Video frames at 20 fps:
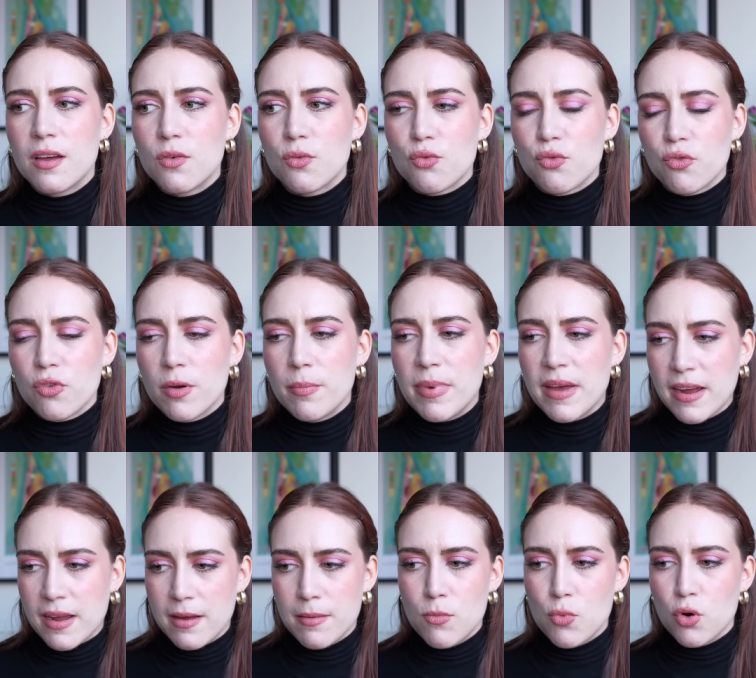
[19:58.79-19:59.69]

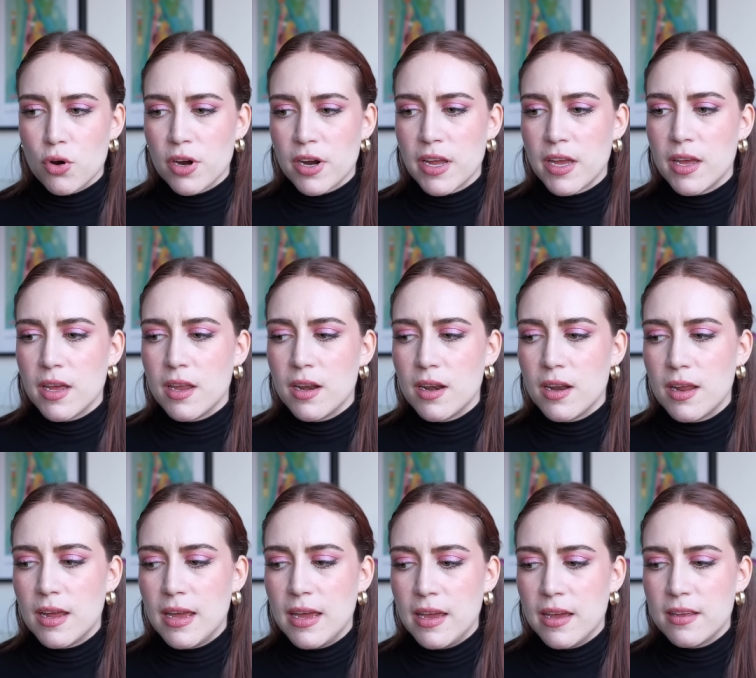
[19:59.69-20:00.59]
Rebecca Morgan,
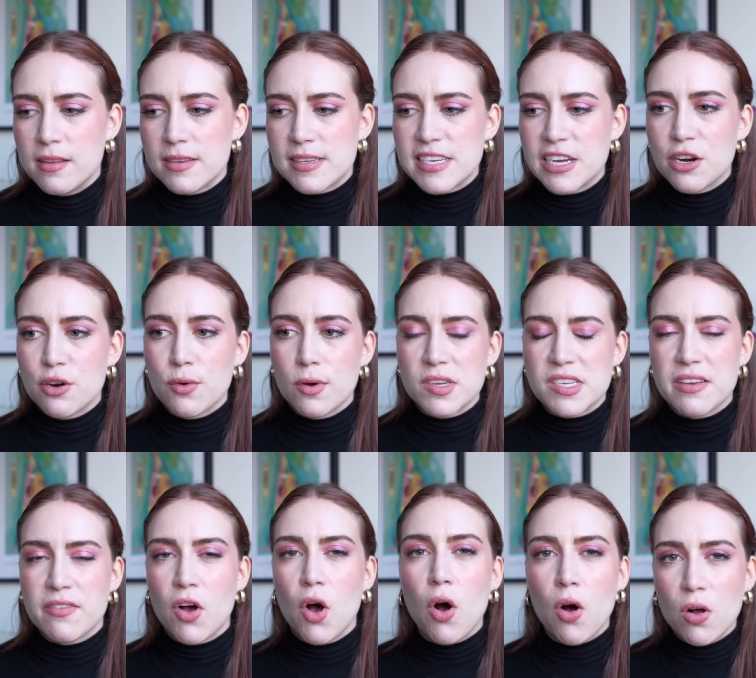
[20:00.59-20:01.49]
and Sarah Rose
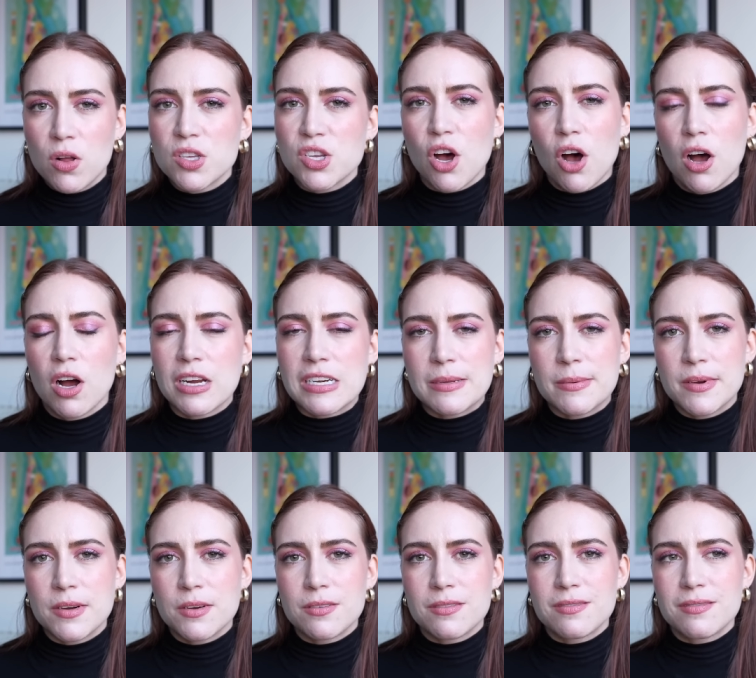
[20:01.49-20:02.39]
have all talked
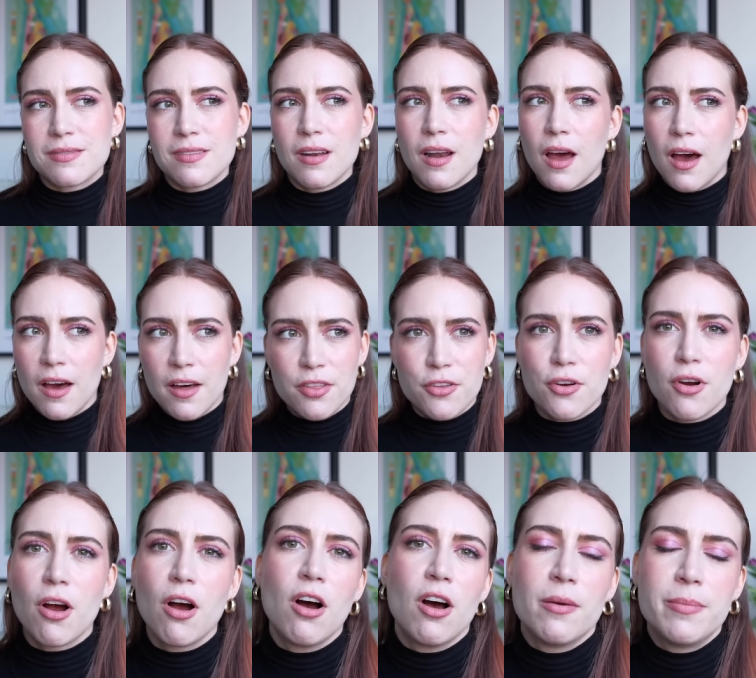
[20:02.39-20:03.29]
about other
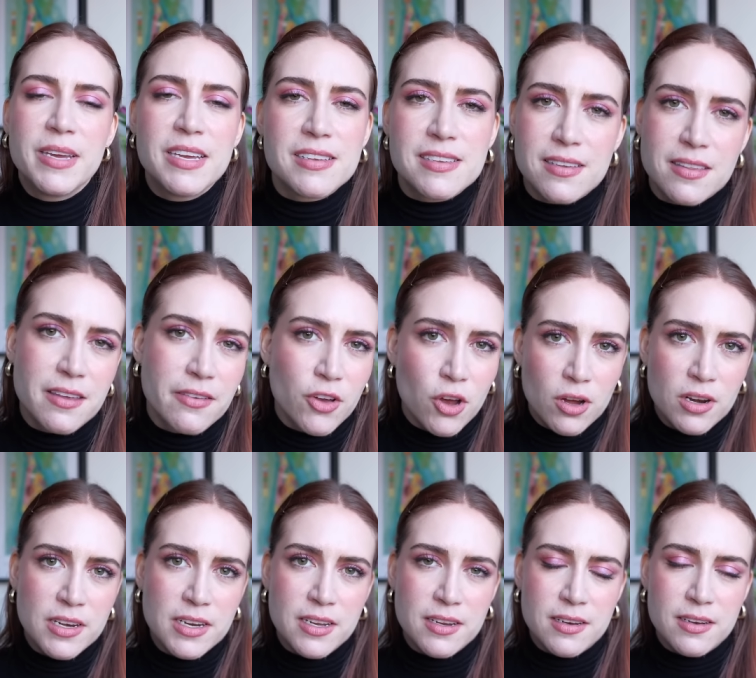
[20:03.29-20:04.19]
hobbies that they've
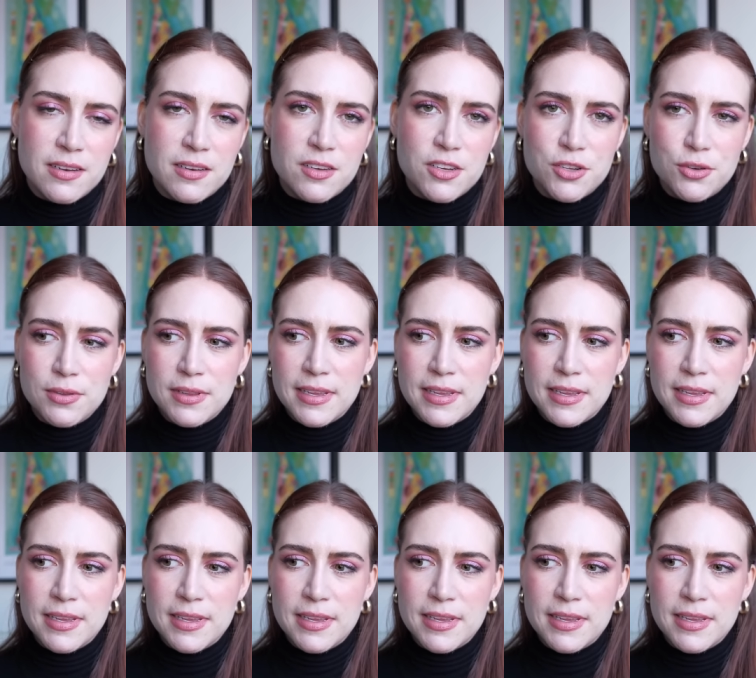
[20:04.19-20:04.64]
gotten into